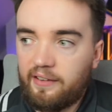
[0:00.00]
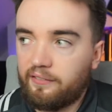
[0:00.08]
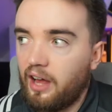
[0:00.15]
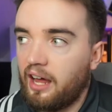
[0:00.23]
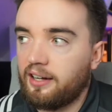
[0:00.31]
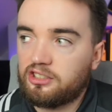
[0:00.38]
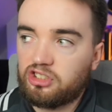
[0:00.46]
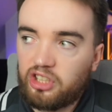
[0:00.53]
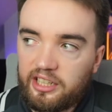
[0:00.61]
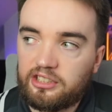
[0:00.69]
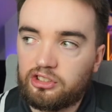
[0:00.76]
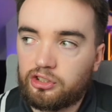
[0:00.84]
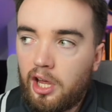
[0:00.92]
and a
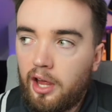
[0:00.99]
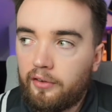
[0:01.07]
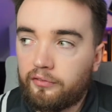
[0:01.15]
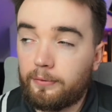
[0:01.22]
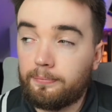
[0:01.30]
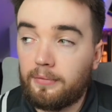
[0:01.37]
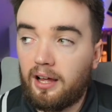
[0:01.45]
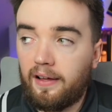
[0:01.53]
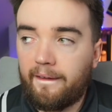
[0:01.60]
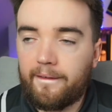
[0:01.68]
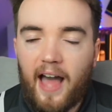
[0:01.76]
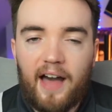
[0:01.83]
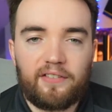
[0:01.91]
change from
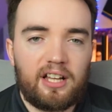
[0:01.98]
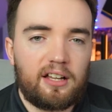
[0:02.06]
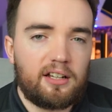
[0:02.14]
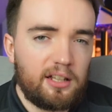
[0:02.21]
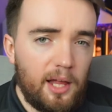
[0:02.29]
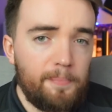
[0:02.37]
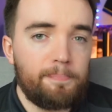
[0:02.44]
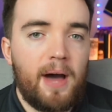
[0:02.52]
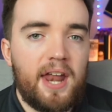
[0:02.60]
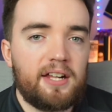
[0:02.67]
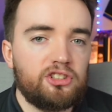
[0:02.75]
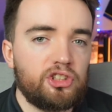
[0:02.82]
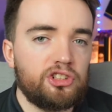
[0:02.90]
having a club
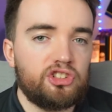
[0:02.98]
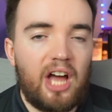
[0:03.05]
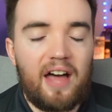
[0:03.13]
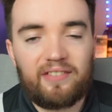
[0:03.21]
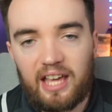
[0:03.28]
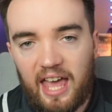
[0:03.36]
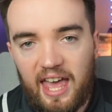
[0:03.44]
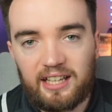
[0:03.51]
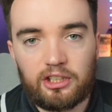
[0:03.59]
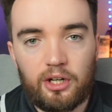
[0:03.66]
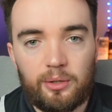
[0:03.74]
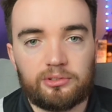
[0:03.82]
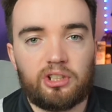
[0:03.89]
manager to having a head
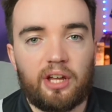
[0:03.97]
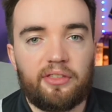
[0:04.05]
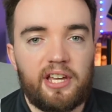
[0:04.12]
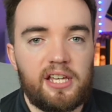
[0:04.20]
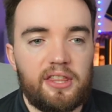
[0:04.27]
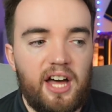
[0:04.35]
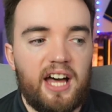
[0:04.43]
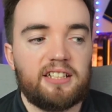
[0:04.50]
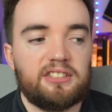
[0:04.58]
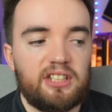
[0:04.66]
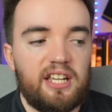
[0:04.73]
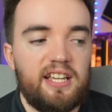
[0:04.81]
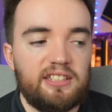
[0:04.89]
coach. I think that
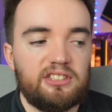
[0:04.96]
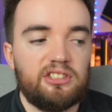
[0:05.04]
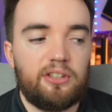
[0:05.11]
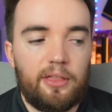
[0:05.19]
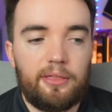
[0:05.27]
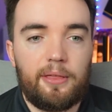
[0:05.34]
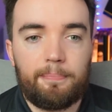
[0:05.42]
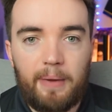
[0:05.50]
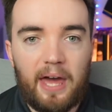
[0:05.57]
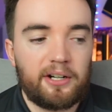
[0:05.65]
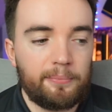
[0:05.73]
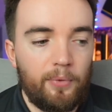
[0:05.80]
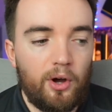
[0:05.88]
is the
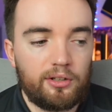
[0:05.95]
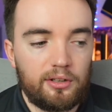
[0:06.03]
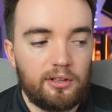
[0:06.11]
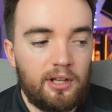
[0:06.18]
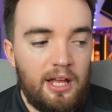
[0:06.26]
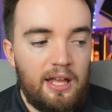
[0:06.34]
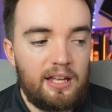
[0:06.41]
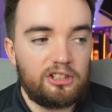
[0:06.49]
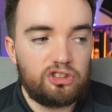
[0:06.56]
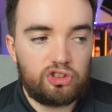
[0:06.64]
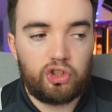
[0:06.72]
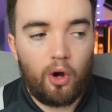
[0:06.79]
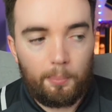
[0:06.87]
better model
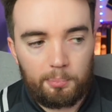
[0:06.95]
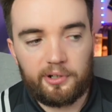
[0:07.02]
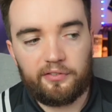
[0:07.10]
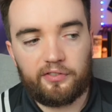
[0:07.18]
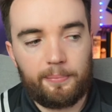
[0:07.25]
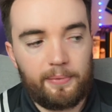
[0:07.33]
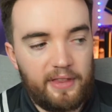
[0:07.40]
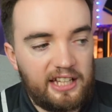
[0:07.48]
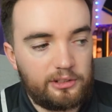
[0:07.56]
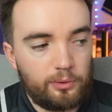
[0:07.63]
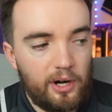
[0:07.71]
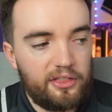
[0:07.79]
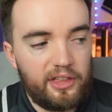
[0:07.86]
to operate from, and that's
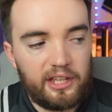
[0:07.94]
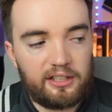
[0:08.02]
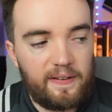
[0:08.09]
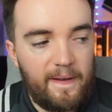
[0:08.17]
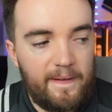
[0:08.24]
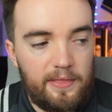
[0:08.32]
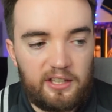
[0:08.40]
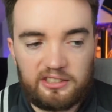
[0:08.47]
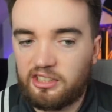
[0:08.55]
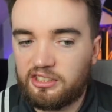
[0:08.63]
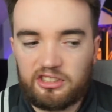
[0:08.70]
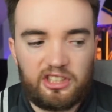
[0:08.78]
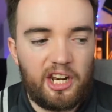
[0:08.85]
where I think the
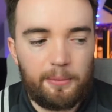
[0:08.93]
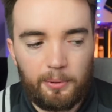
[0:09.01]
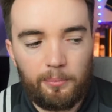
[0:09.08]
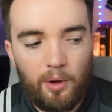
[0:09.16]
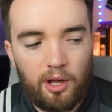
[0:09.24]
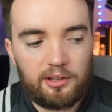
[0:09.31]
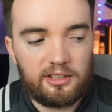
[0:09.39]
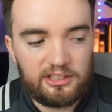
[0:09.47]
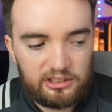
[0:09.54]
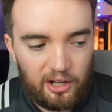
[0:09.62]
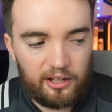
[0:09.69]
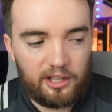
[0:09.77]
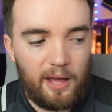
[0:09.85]
sustainable model is
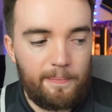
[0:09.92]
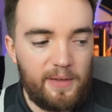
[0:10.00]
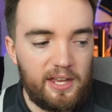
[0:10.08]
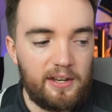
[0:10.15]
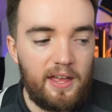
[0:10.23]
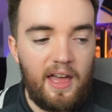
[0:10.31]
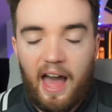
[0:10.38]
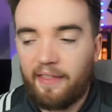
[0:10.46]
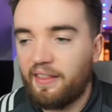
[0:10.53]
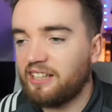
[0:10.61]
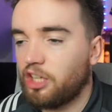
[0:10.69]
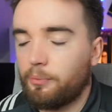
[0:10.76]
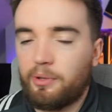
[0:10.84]
going to come in, and
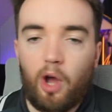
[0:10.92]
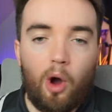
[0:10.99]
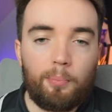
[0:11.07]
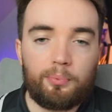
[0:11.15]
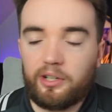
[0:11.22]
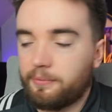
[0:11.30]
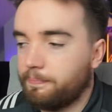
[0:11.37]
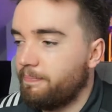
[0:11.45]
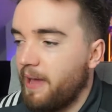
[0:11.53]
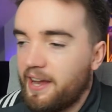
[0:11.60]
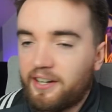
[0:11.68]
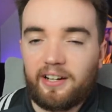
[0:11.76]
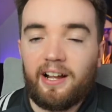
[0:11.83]
that's how we operate
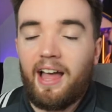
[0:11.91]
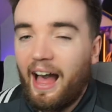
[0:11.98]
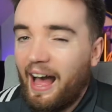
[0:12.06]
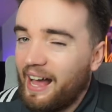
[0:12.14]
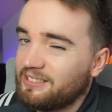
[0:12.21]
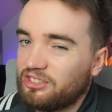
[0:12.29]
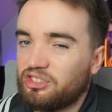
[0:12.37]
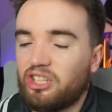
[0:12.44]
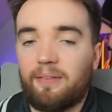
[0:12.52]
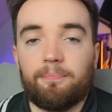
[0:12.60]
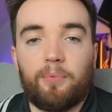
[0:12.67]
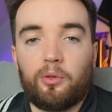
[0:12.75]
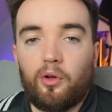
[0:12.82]
better as a
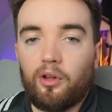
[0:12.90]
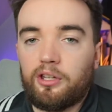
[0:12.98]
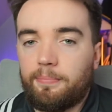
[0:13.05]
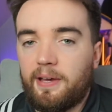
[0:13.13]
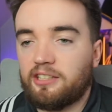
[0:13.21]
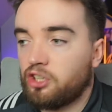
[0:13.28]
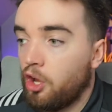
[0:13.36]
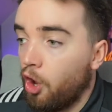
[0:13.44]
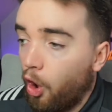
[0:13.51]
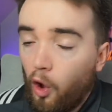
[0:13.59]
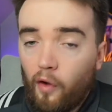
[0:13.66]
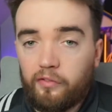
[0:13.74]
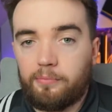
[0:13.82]
team, both on the pitch,
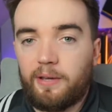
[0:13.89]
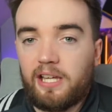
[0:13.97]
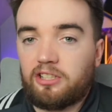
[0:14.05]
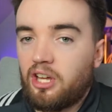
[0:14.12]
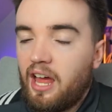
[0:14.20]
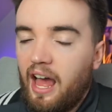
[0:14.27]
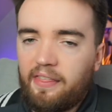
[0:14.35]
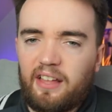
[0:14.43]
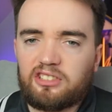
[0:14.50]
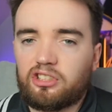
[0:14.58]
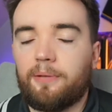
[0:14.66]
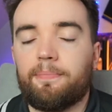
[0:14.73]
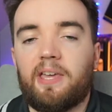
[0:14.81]
off the pitch, and that's
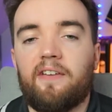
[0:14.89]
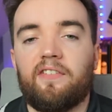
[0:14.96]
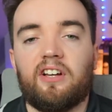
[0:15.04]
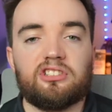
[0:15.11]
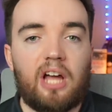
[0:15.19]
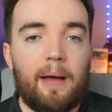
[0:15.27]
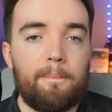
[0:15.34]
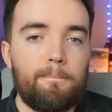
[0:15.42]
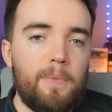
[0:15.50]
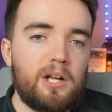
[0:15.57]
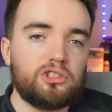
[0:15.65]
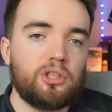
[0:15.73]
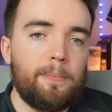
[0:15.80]
going to give us a
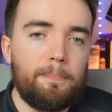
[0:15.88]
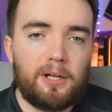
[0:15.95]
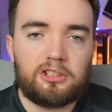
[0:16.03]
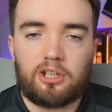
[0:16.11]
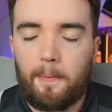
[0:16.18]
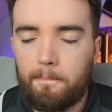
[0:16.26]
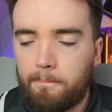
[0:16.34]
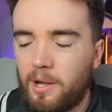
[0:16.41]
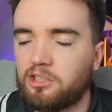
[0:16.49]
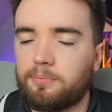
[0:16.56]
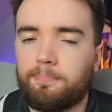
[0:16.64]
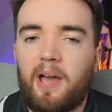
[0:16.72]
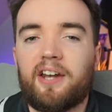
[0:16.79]
much, much,
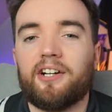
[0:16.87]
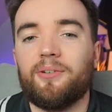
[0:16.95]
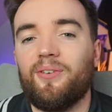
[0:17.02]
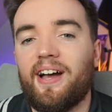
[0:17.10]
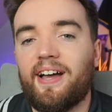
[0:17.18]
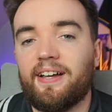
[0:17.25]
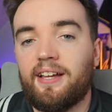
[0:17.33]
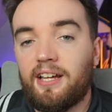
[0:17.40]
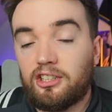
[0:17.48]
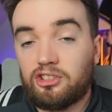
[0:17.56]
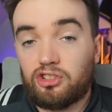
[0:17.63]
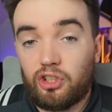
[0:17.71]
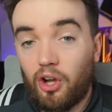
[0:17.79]
much better way
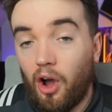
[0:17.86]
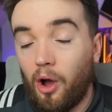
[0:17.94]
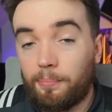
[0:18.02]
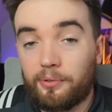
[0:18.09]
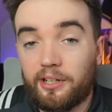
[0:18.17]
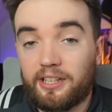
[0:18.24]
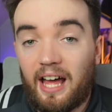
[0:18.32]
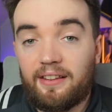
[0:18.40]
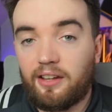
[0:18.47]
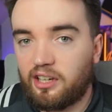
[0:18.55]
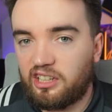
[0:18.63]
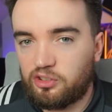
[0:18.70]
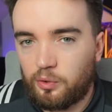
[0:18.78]
to operate. And
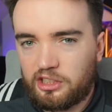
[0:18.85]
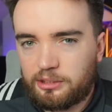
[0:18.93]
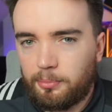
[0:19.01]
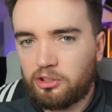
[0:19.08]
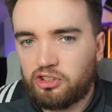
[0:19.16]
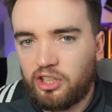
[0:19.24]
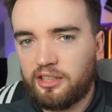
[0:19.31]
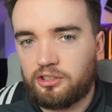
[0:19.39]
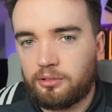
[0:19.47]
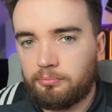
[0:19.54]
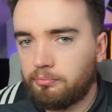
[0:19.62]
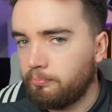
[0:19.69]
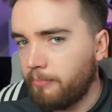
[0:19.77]
look, it's only a small change.
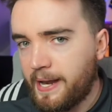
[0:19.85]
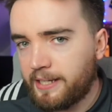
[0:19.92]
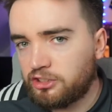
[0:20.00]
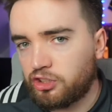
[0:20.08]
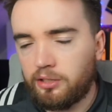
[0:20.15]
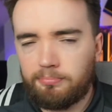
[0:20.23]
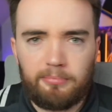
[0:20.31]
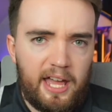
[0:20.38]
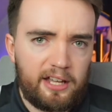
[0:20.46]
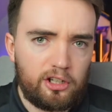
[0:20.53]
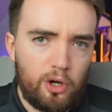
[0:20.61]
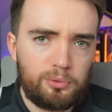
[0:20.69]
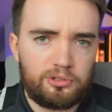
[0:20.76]
Manager, head
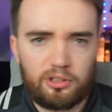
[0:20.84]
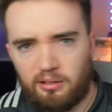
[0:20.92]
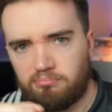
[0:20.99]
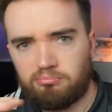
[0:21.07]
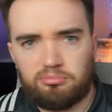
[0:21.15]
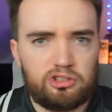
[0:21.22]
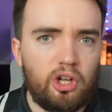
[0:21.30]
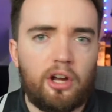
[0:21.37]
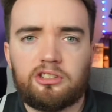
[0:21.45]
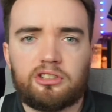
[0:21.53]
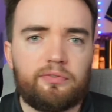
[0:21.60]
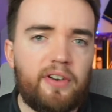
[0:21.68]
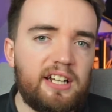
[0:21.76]
coach, it
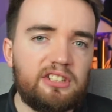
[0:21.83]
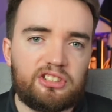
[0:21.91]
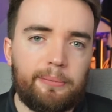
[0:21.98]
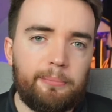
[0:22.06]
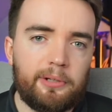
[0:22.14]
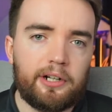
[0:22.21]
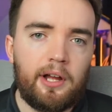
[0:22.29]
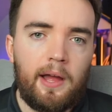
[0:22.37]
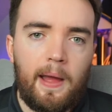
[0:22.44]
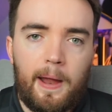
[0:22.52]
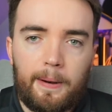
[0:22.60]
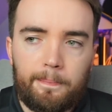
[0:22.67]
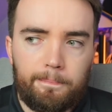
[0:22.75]
sounds very similar,
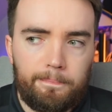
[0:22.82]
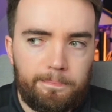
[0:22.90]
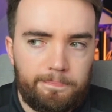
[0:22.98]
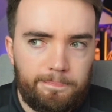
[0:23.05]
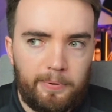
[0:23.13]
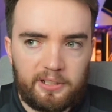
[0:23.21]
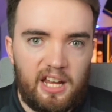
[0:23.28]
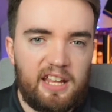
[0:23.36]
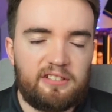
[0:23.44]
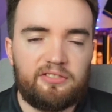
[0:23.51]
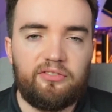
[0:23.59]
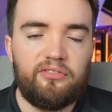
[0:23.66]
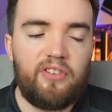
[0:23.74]
but it's
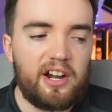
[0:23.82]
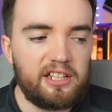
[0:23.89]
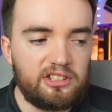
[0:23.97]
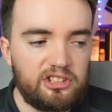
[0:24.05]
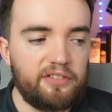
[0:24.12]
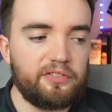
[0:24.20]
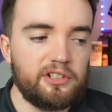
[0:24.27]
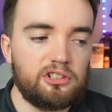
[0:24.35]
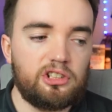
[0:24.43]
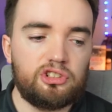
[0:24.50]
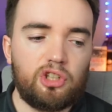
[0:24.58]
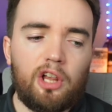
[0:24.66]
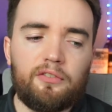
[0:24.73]
very different
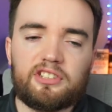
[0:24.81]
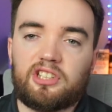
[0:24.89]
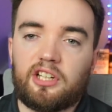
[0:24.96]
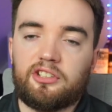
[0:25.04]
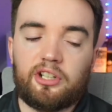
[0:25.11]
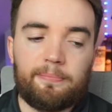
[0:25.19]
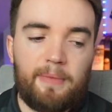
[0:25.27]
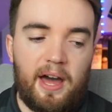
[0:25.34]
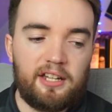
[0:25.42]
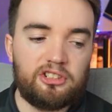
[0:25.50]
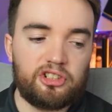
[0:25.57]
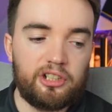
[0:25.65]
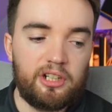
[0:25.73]
because all of a sudden your
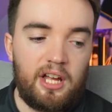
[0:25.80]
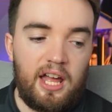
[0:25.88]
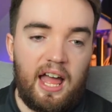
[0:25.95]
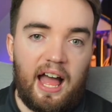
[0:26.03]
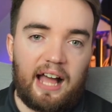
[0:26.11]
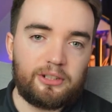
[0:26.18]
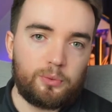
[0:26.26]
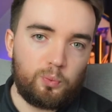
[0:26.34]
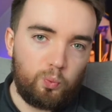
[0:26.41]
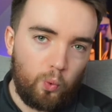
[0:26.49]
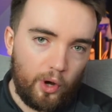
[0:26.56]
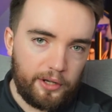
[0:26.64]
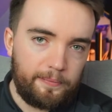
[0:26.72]
manager has
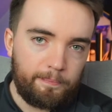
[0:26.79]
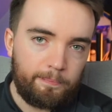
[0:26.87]
one